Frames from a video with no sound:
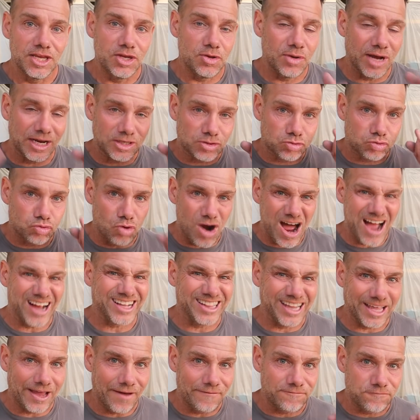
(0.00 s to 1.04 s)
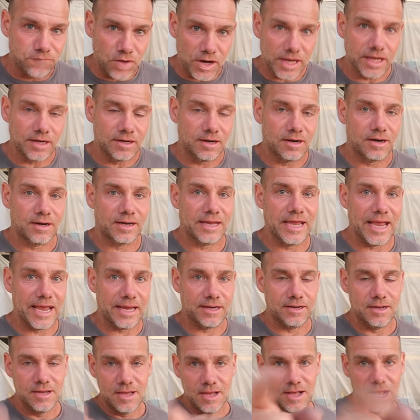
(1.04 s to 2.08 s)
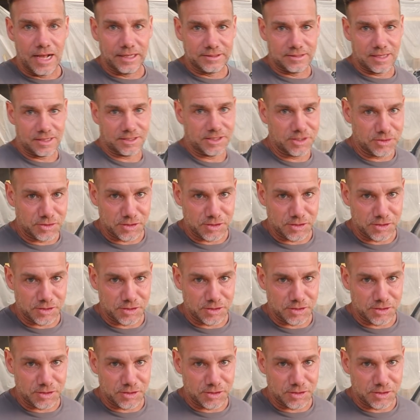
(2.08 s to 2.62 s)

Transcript: You guys rock like a freaking hurricane. I'll talk to you